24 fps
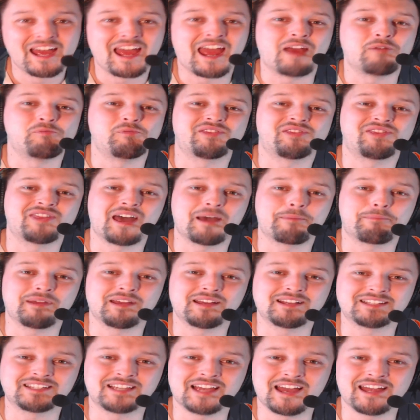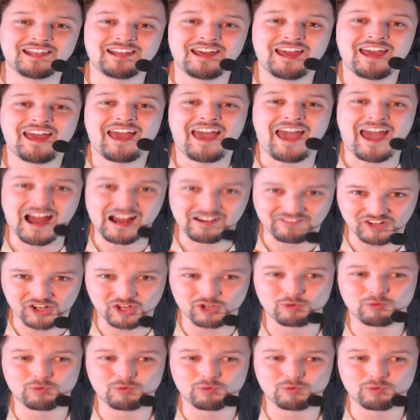And with that being said, have a good